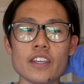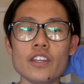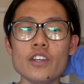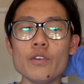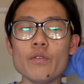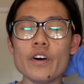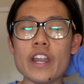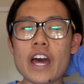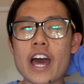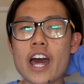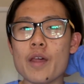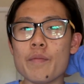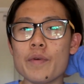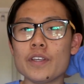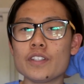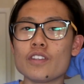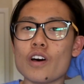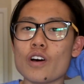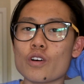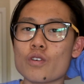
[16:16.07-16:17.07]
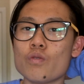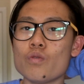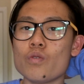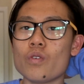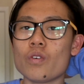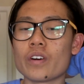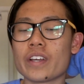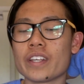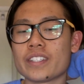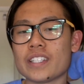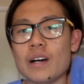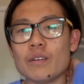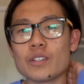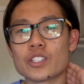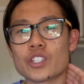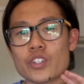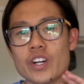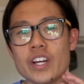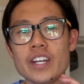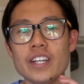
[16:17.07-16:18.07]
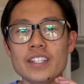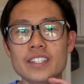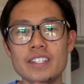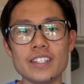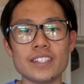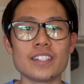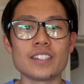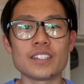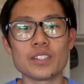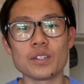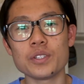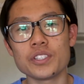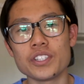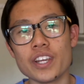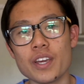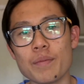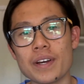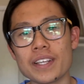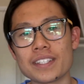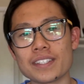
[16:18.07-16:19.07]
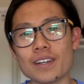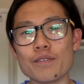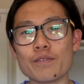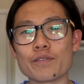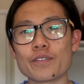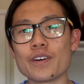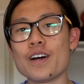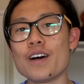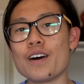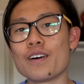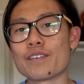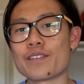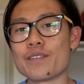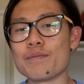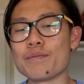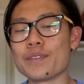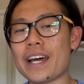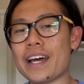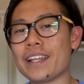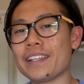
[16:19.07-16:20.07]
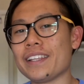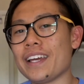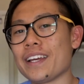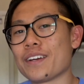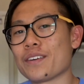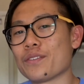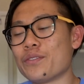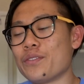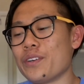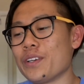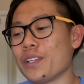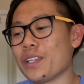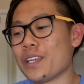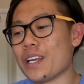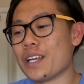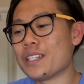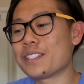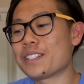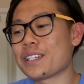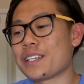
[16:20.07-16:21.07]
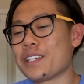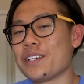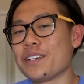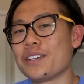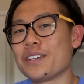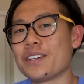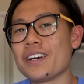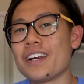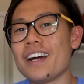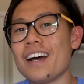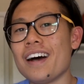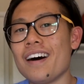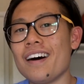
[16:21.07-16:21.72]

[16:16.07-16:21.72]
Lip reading: you know what, anime is not cool, because I was trying to disassociate myself from that like really insecure